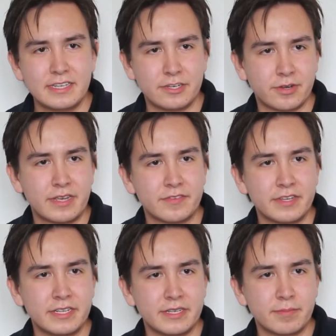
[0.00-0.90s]
Did you have
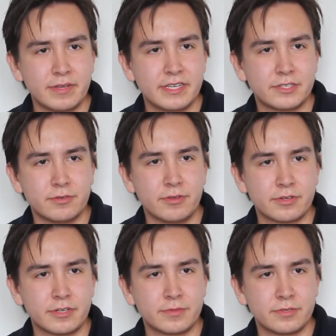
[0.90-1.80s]
any players you
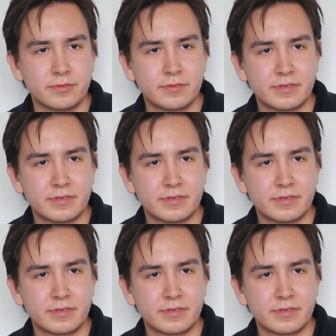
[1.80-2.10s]
looked up to?